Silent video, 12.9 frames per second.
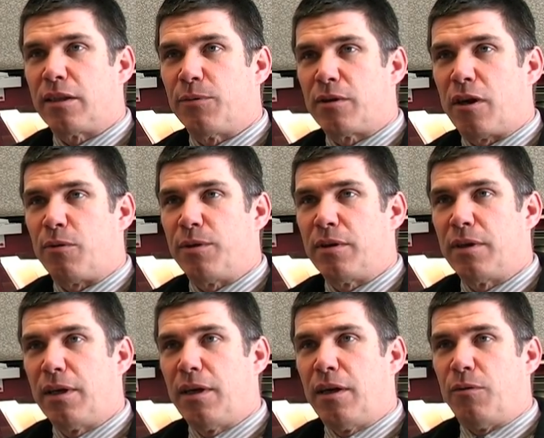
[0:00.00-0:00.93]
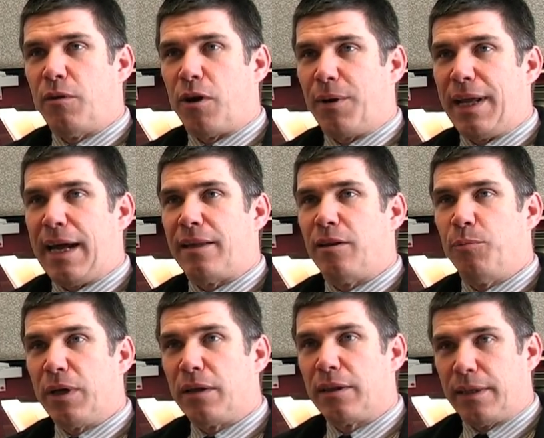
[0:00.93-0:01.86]
It was already, we already had the
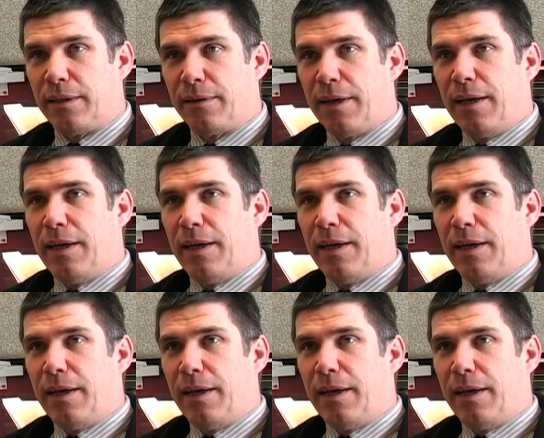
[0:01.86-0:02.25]
building